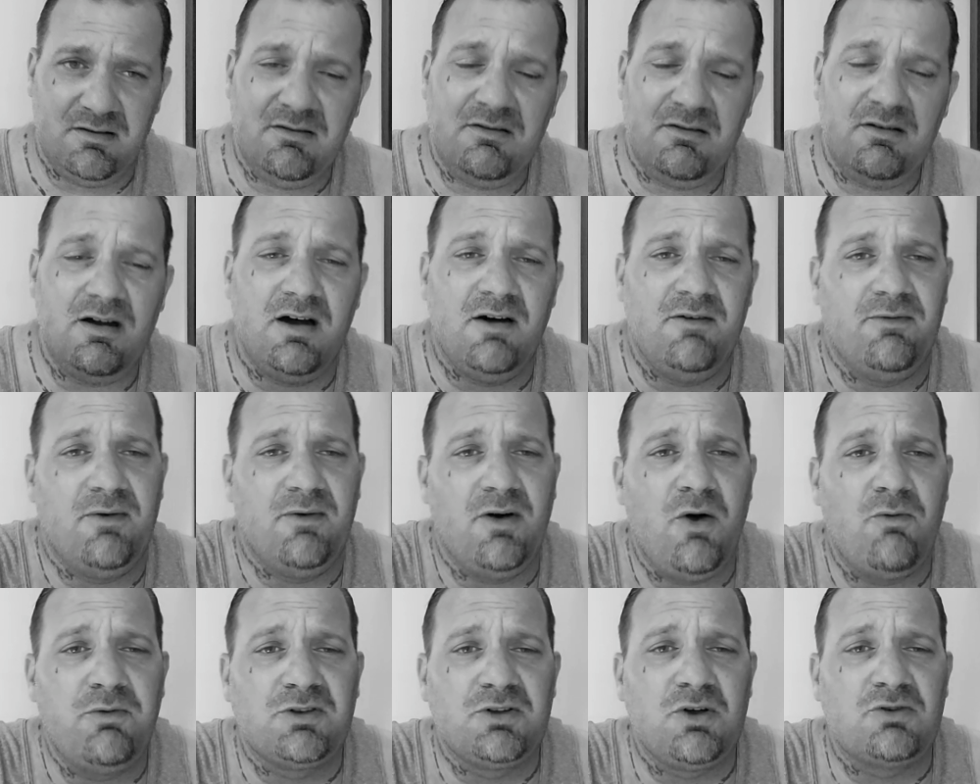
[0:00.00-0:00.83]
of
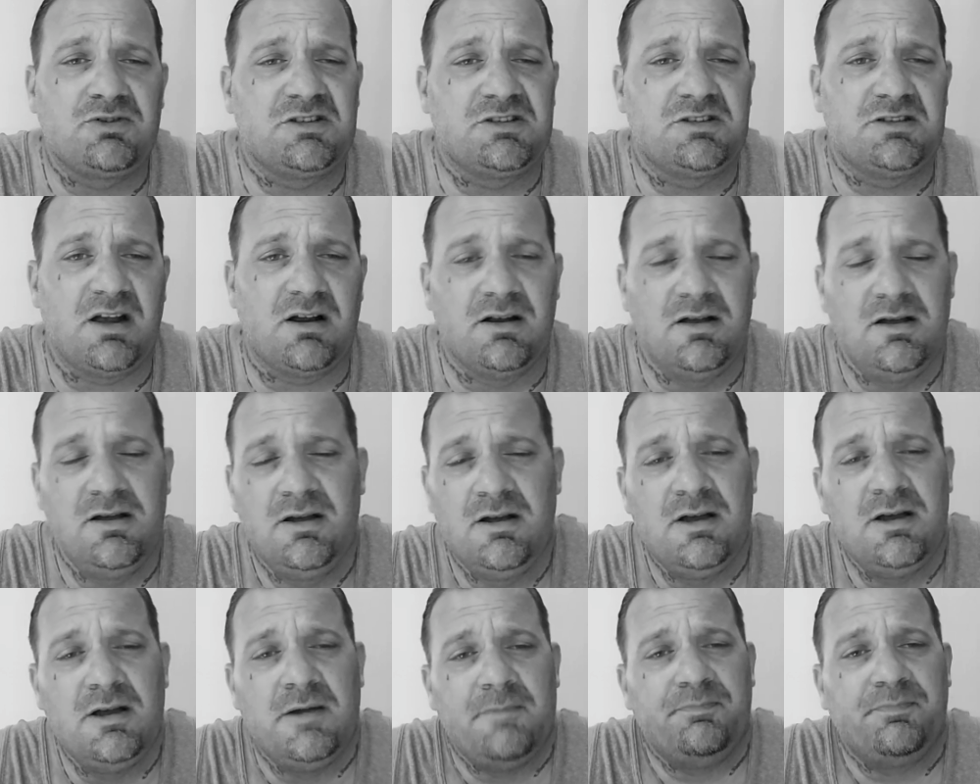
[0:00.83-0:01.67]
overdoses there.
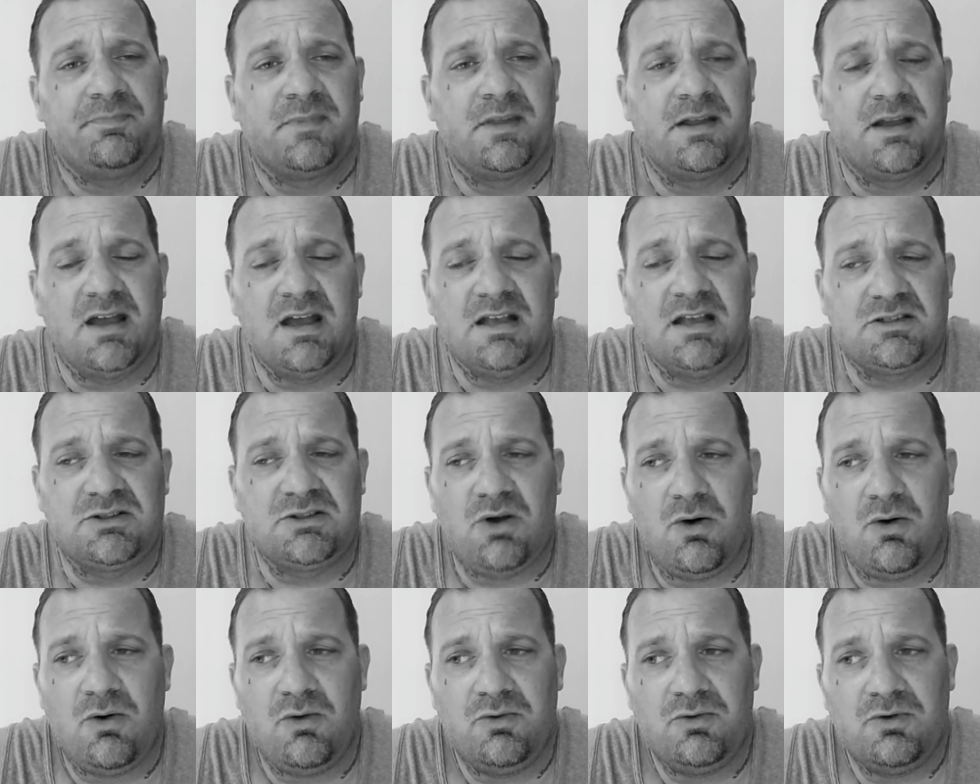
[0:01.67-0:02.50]
And
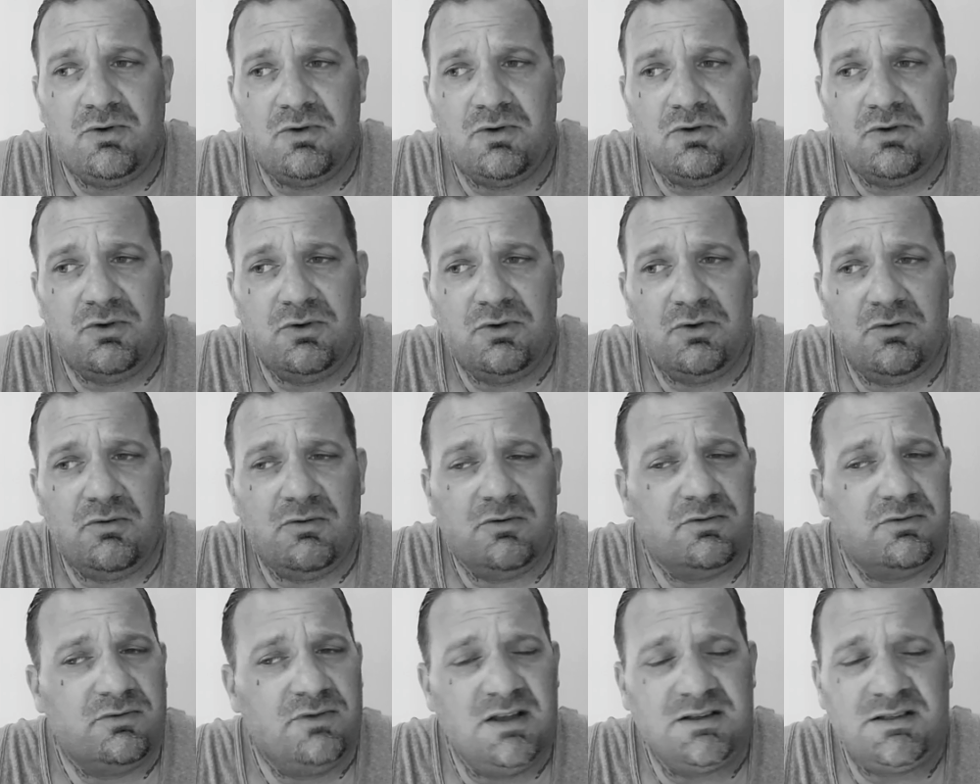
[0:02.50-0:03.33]
so
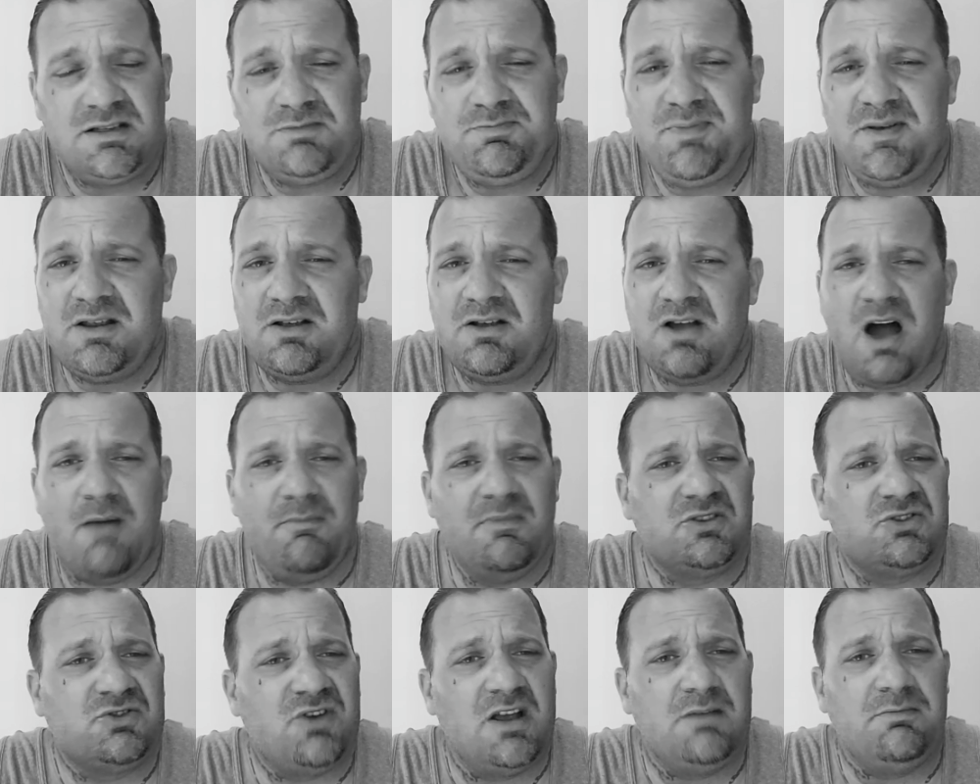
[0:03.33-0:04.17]
this has been a common
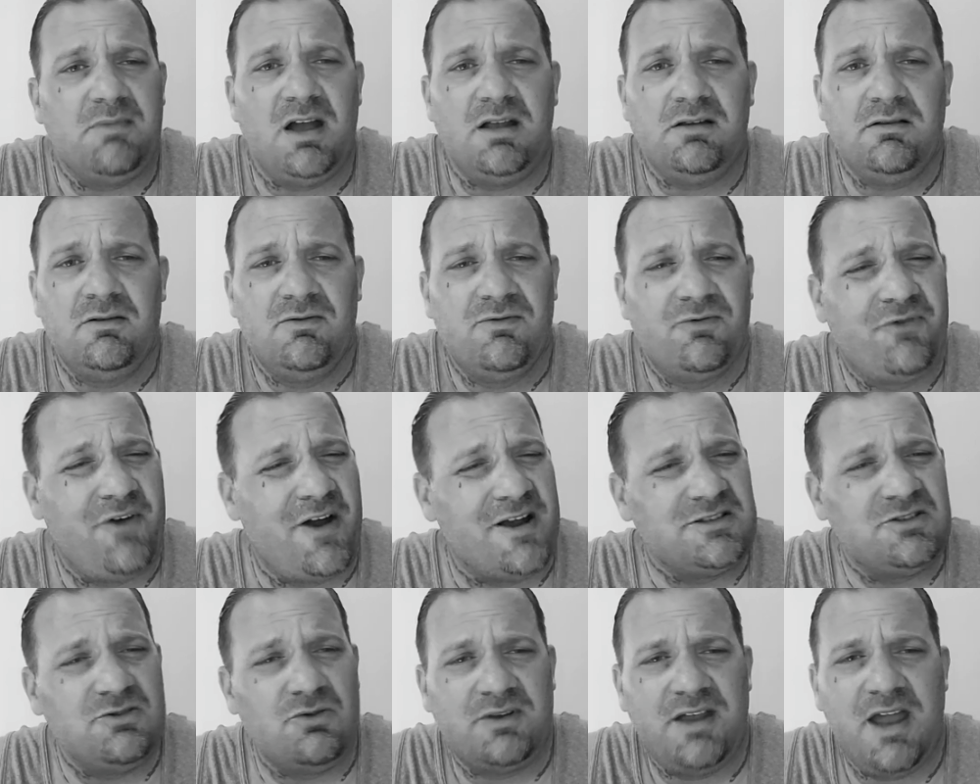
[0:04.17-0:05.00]
trend, man.
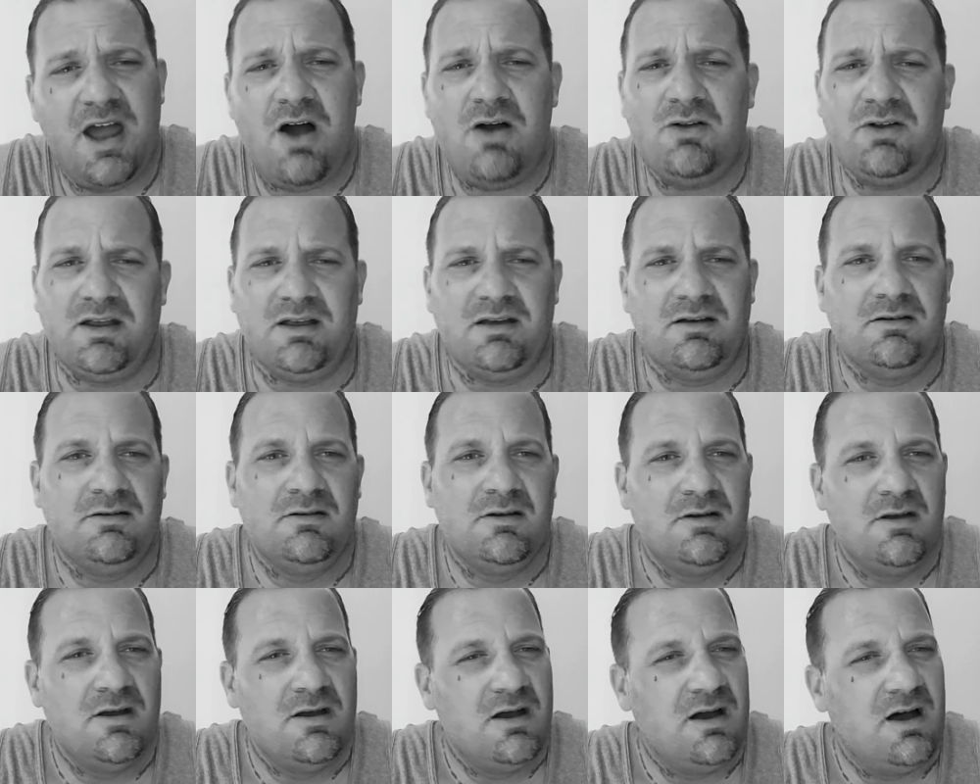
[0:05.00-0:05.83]
Fresno County,
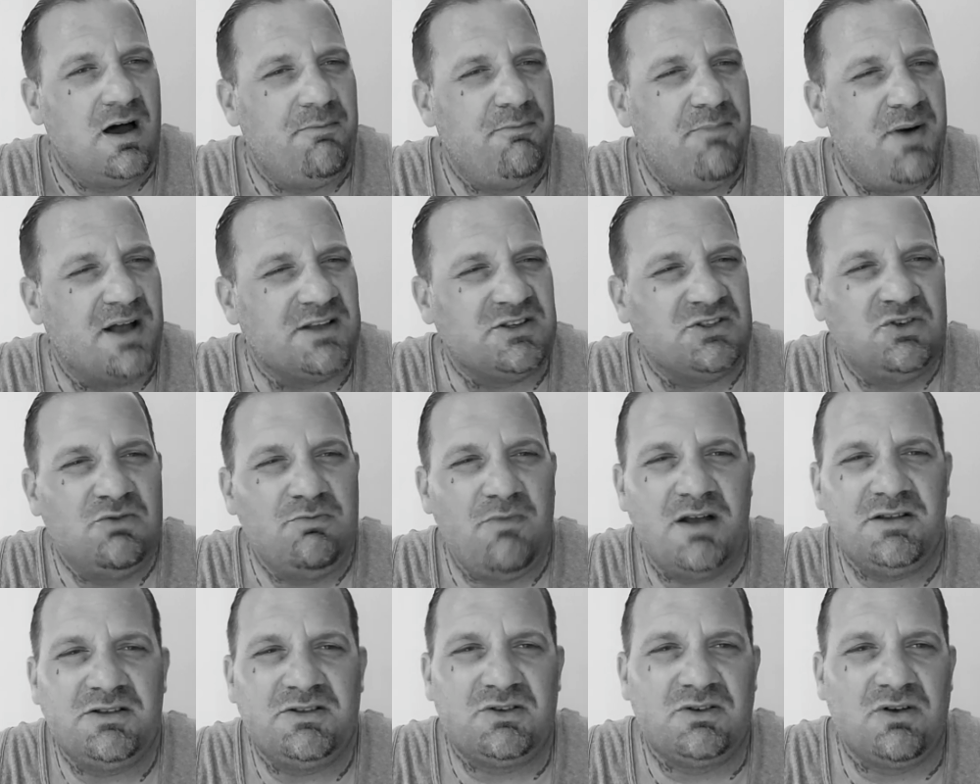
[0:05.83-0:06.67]
about 2
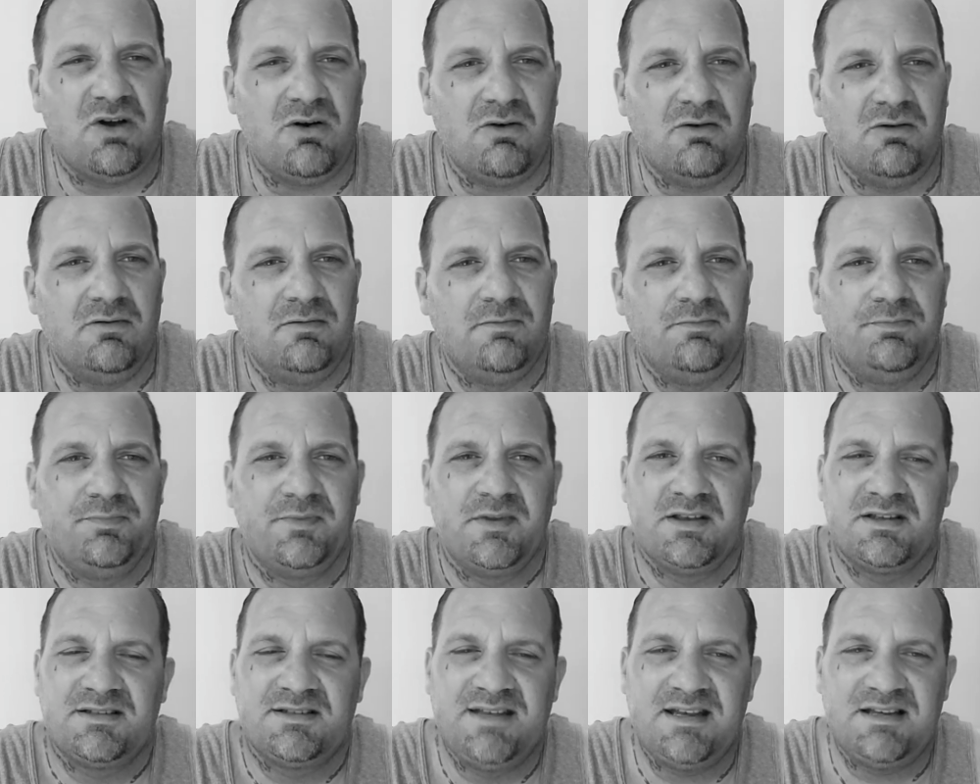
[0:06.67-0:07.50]
months ago,
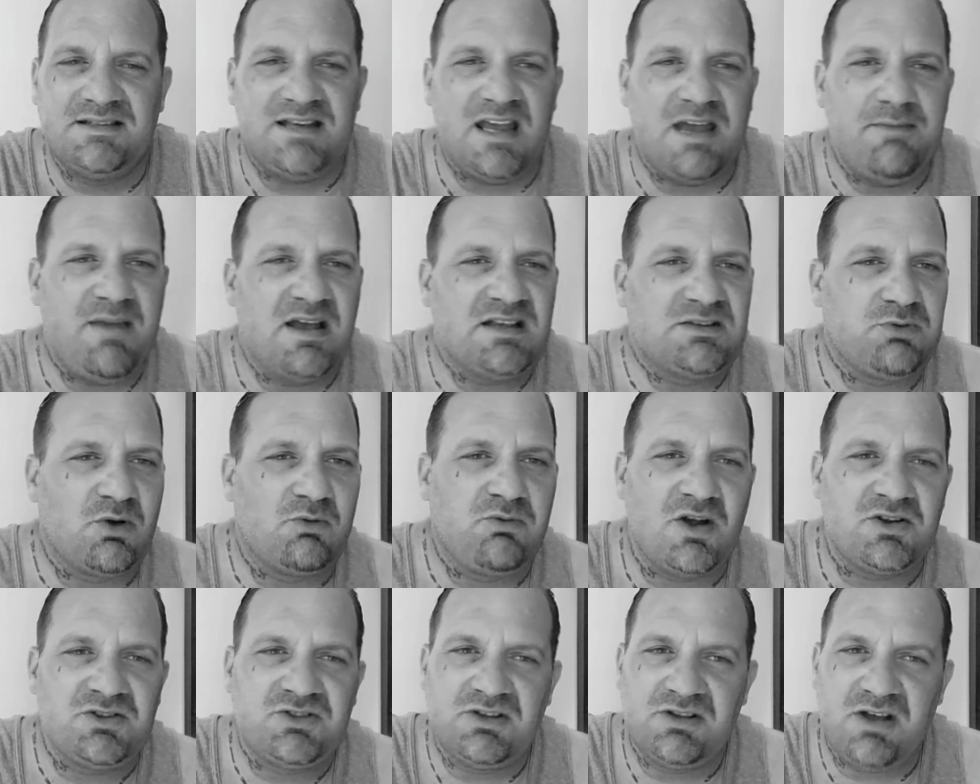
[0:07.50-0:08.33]
6 inmates were
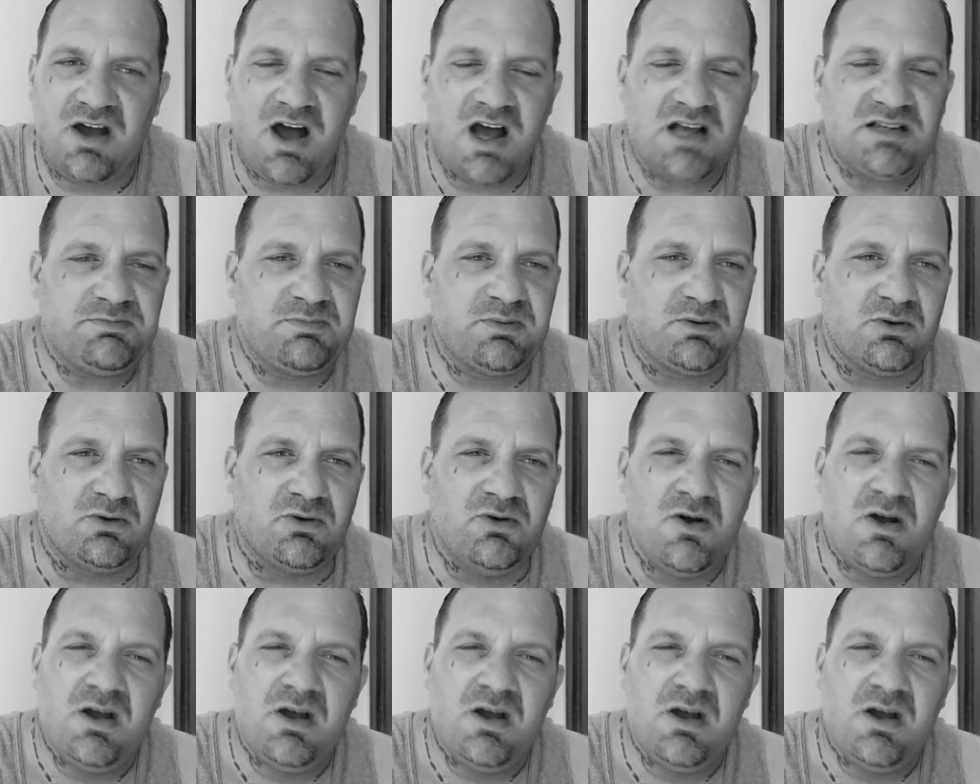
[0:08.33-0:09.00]
rushed to the hospital.